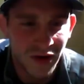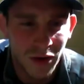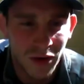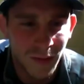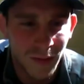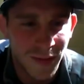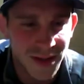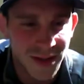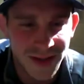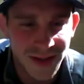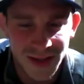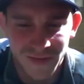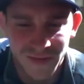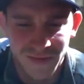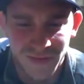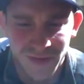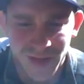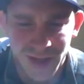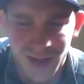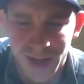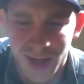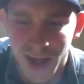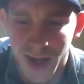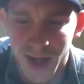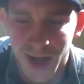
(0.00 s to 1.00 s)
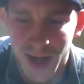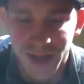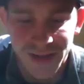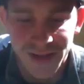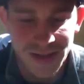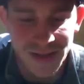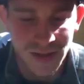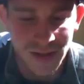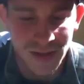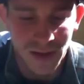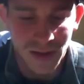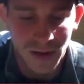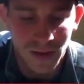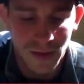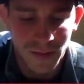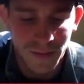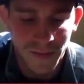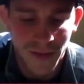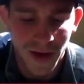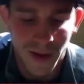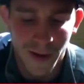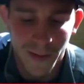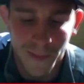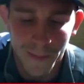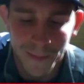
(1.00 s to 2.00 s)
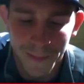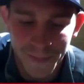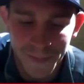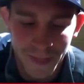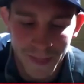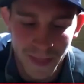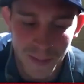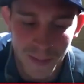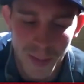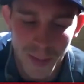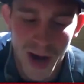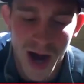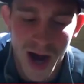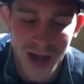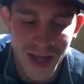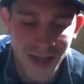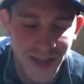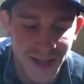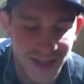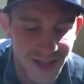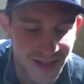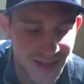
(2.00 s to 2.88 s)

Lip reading: film and stuff like that. So the behind